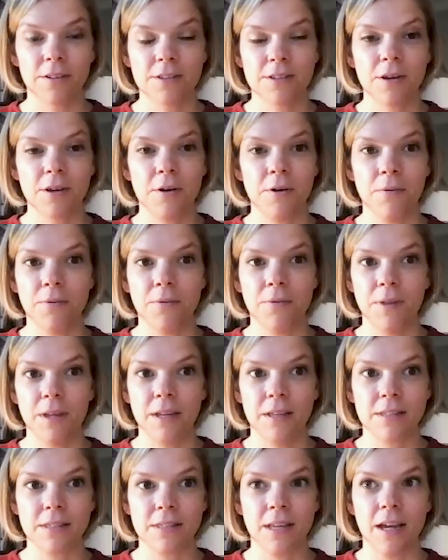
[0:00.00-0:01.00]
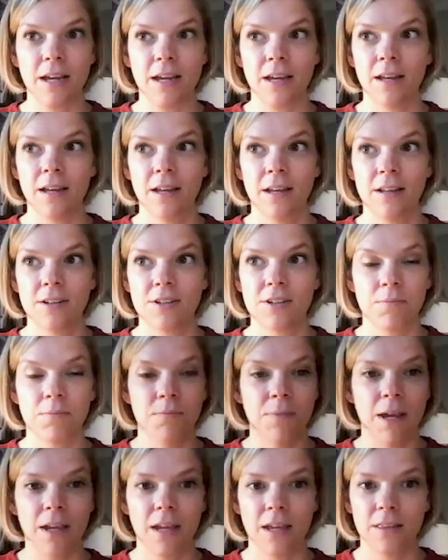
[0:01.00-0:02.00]
So things like just
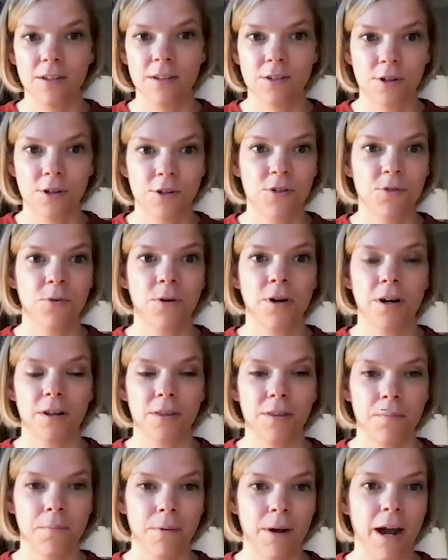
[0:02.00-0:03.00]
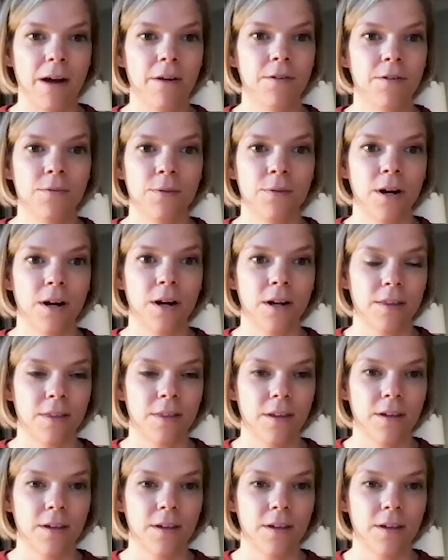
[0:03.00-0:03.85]
making the search work, the browse work,